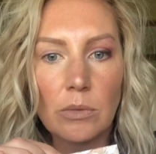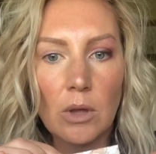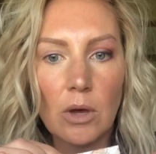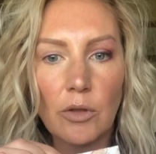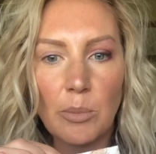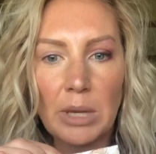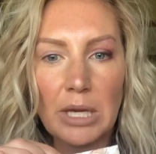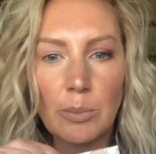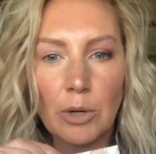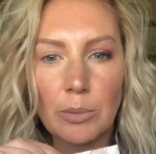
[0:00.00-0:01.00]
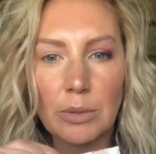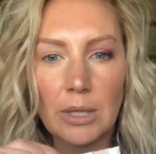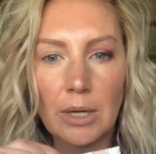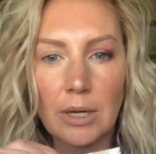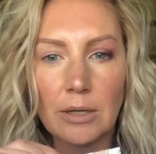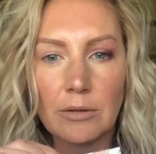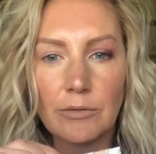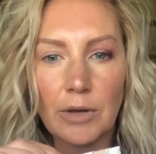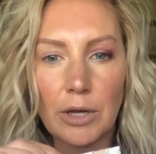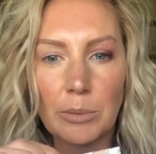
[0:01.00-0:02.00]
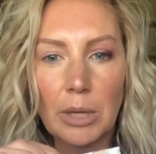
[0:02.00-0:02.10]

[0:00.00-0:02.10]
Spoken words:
all the pink purpley kind of